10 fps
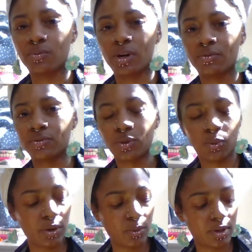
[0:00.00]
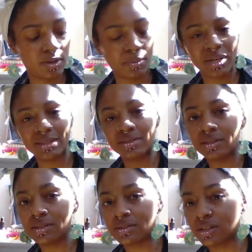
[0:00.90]
rough to work with, but it
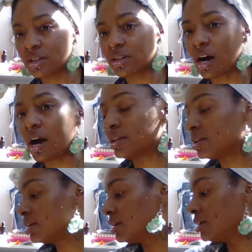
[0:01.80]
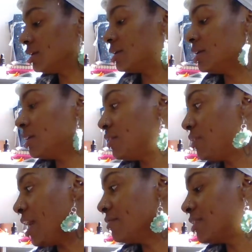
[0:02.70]
still is a good cotton if
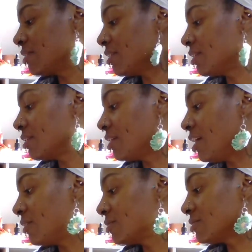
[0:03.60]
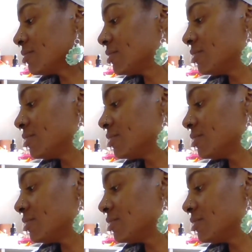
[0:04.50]
you have nothing else.